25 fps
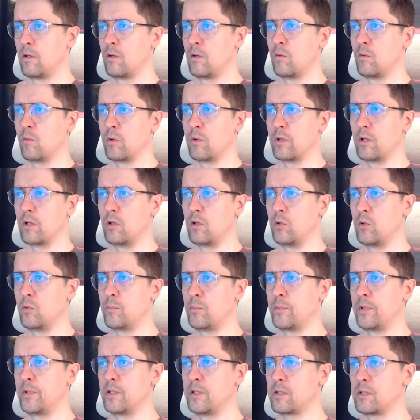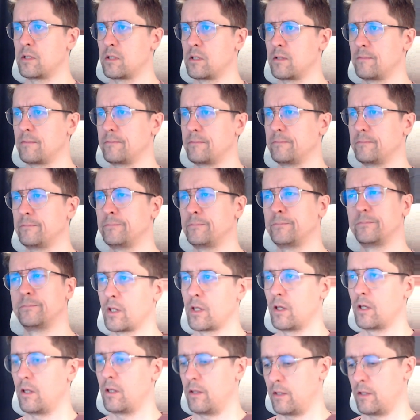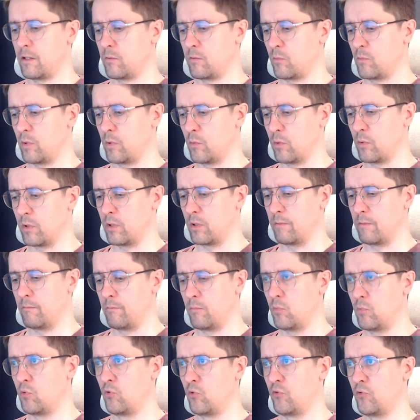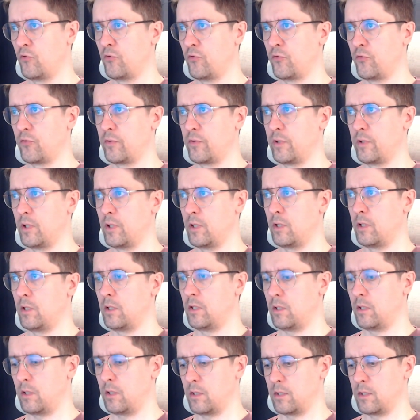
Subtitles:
we want to loop this, and then we want to move the